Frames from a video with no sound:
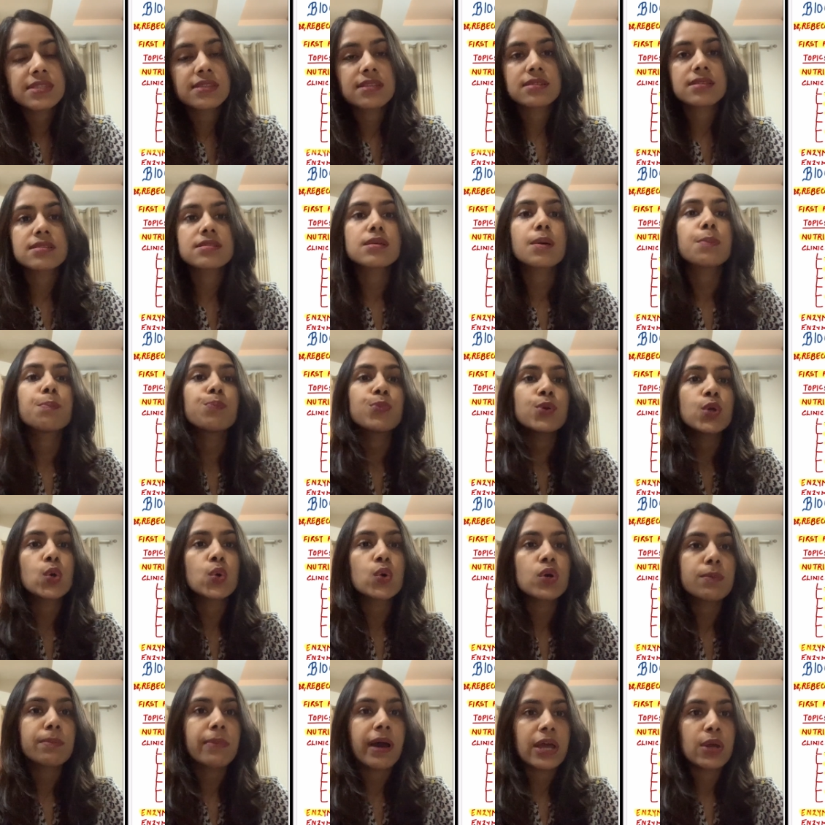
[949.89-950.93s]
This is a
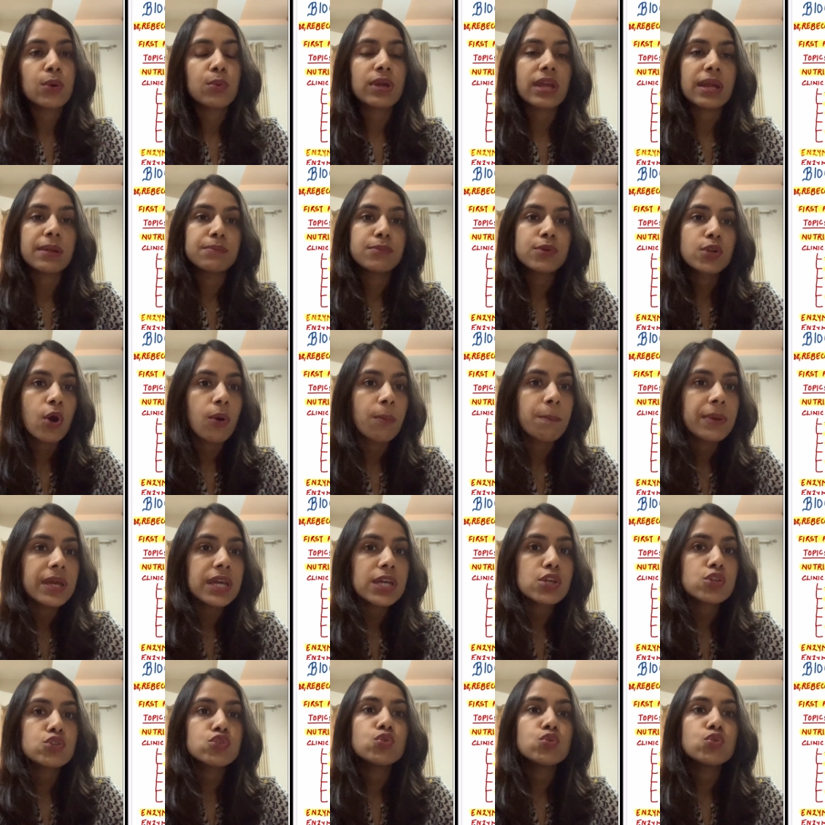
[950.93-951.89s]
pure biochem topic.